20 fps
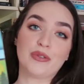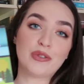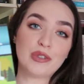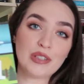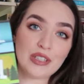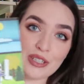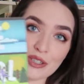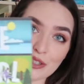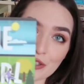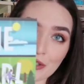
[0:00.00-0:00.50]

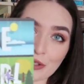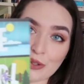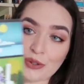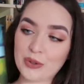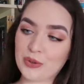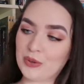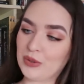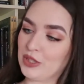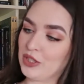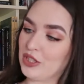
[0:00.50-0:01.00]
42,
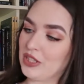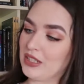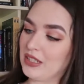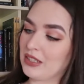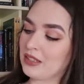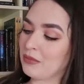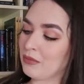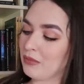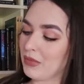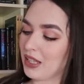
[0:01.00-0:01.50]
which
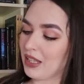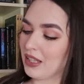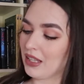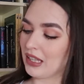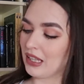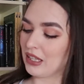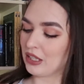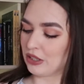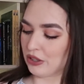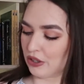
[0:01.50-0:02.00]
is Me
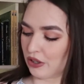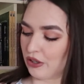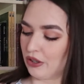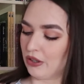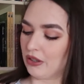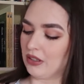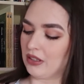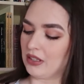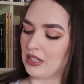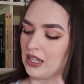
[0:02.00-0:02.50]
and
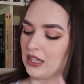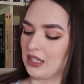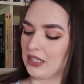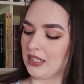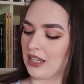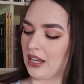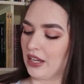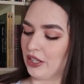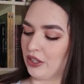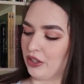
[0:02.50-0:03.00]
Earl and the
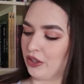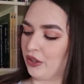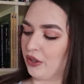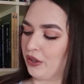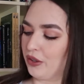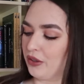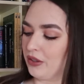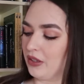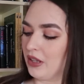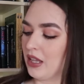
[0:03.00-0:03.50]
Dying
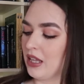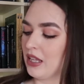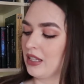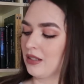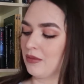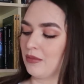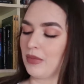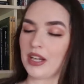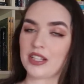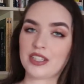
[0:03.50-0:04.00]
Girl
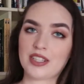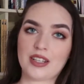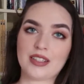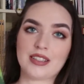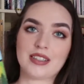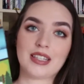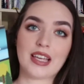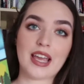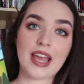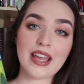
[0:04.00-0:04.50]
by
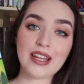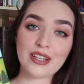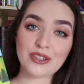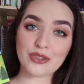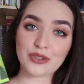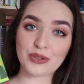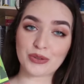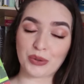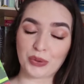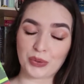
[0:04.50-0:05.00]
Jessie
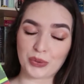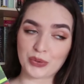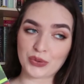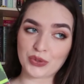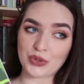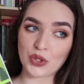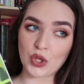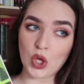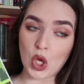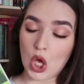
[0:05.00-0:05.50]

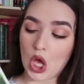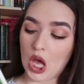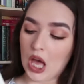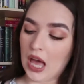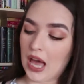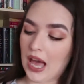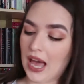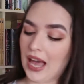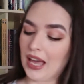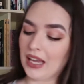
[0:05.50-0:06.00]
Andrews.
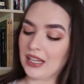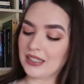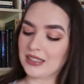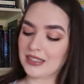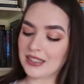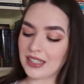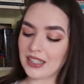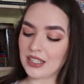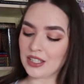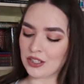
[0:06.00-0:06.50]
I
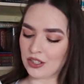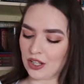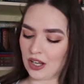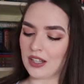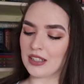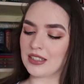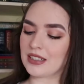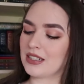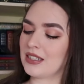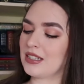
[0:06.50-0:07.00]
did
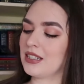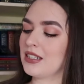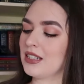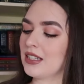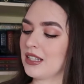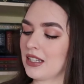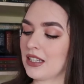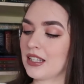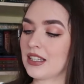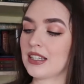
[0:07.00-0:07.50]
not
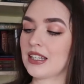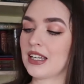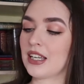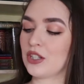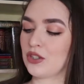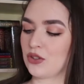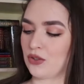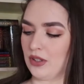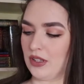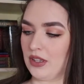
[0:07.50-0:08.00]

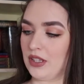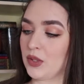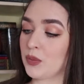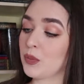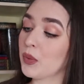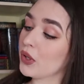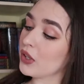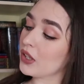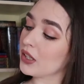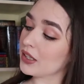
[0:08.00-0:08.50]
enjoy this
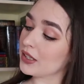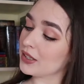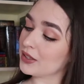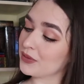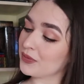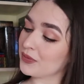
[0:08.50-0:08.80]
book,